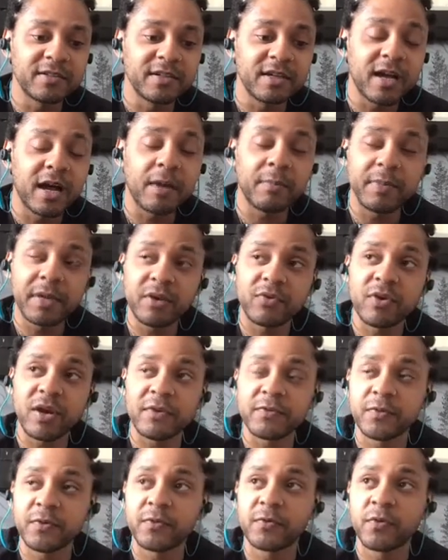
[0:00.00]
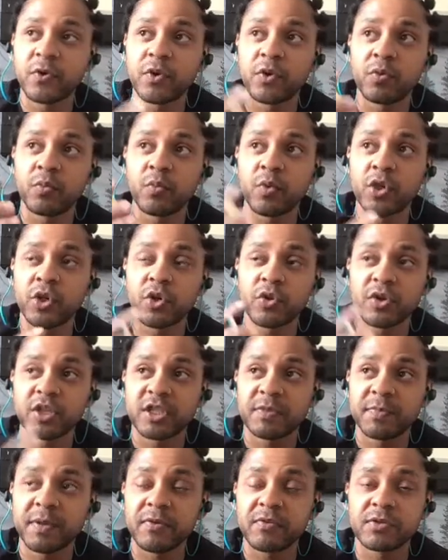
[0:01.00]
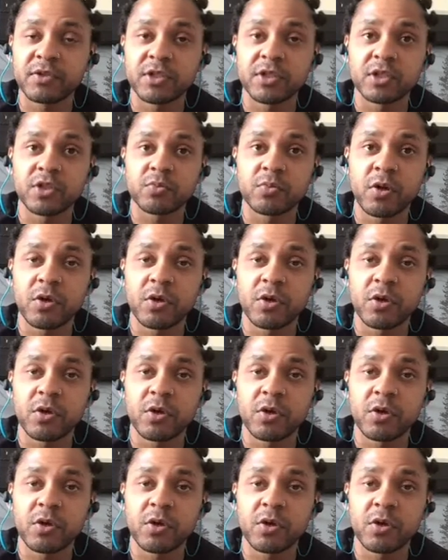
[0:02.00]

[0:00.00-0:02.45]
and be grateful for what you're experiencing as well,